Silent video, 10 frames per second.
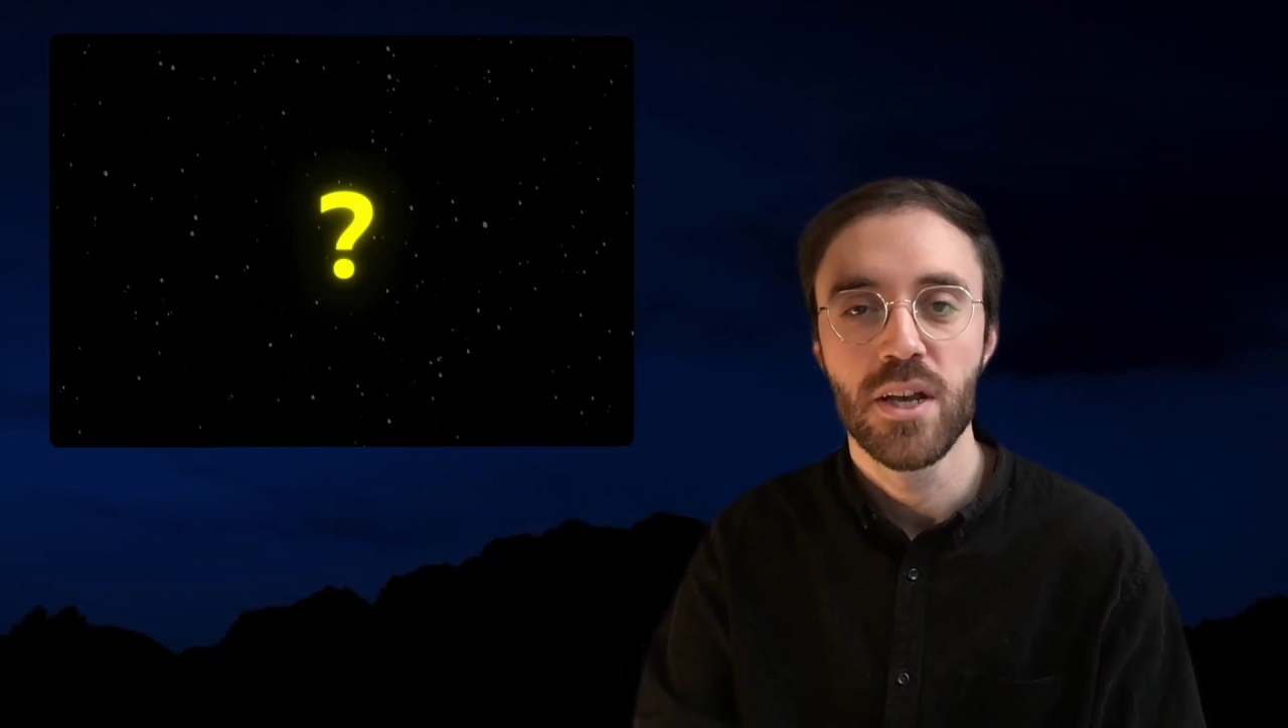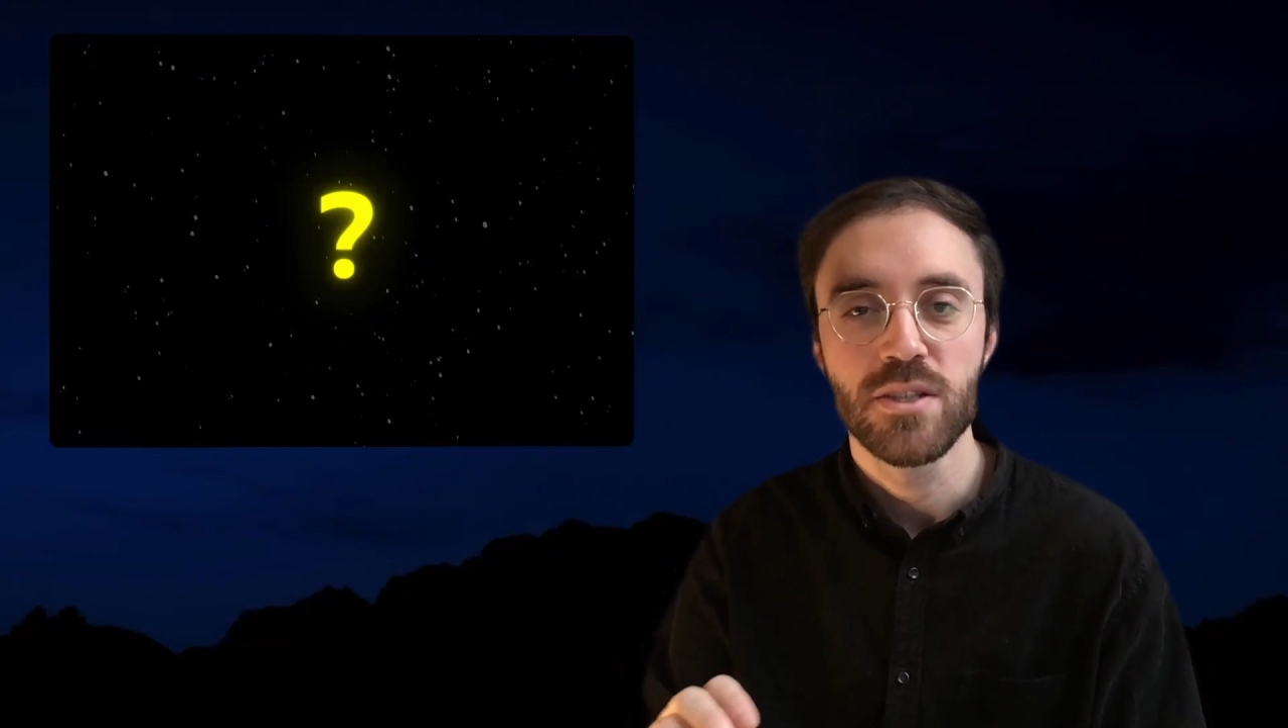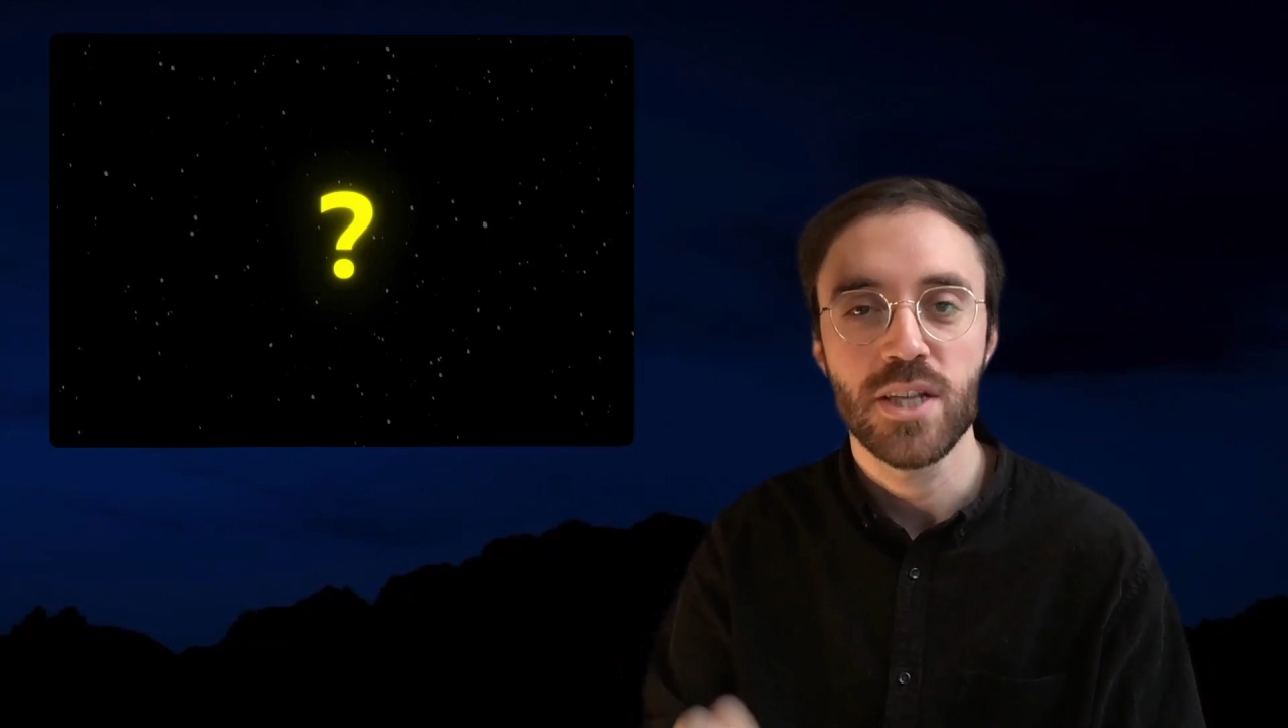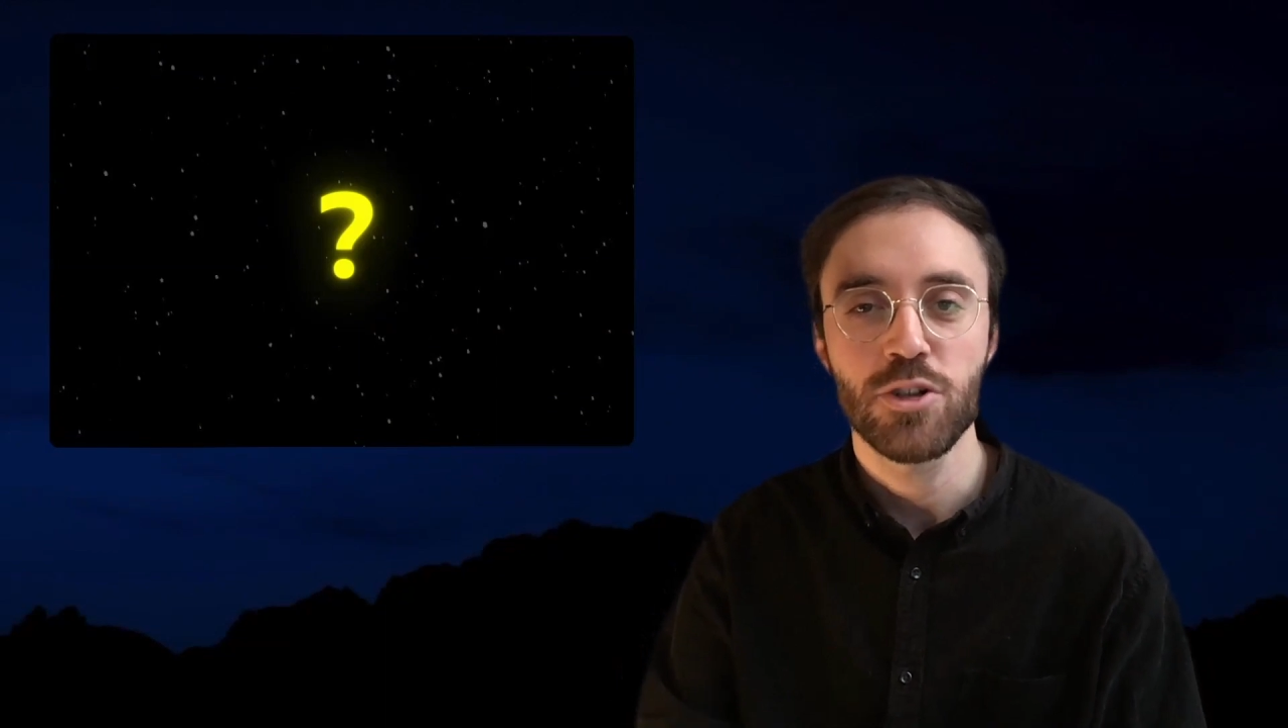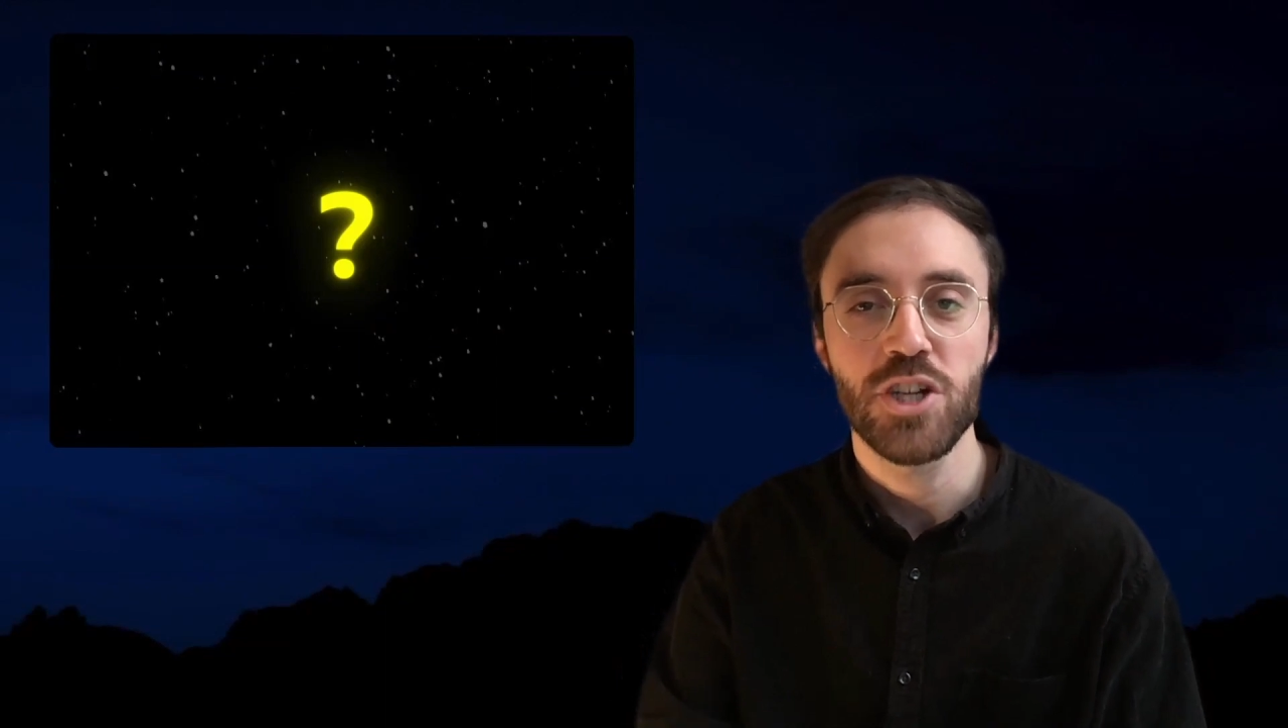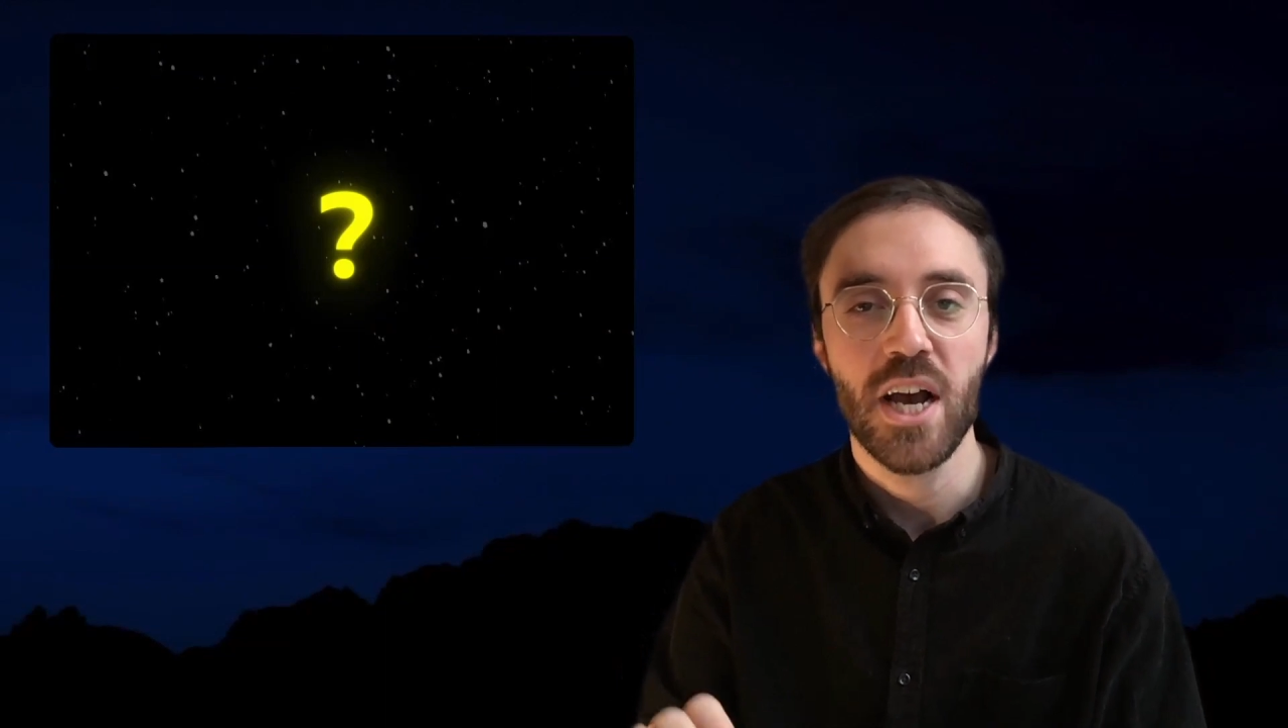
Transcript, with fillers: Satoshi